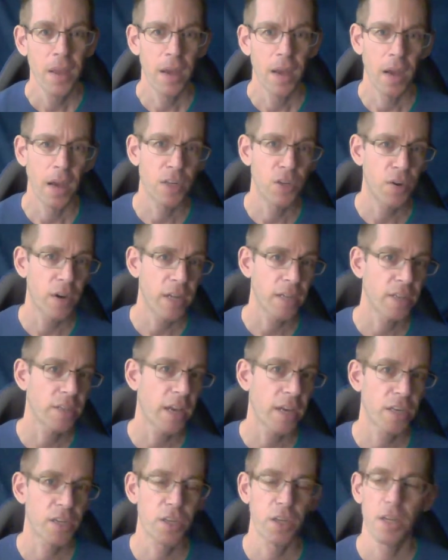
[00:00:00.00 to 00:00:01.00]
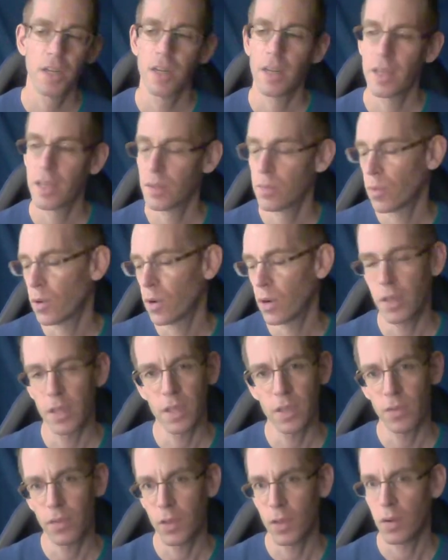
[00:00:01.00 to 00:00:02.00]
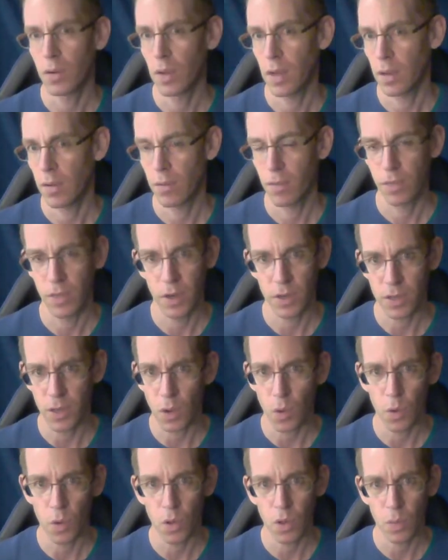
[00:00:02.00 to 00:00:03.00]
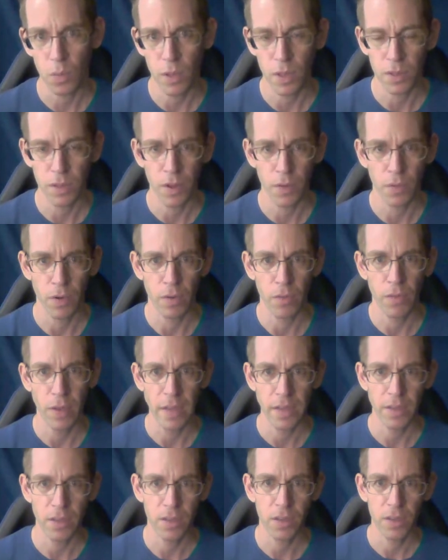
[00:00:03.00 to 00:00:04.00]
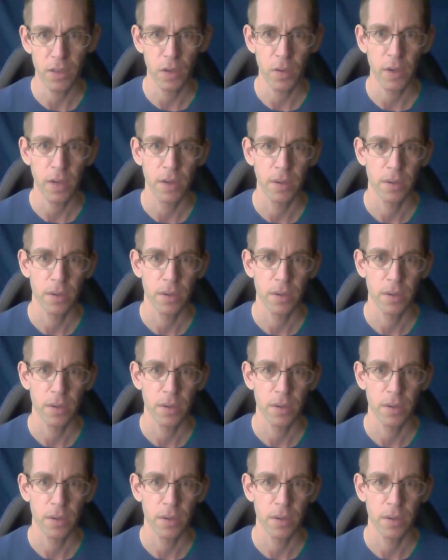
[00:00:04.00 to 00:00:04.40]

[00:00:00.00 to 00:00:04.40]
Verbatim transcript: Uh, transaction is more this view of there's a whole with different phases to it,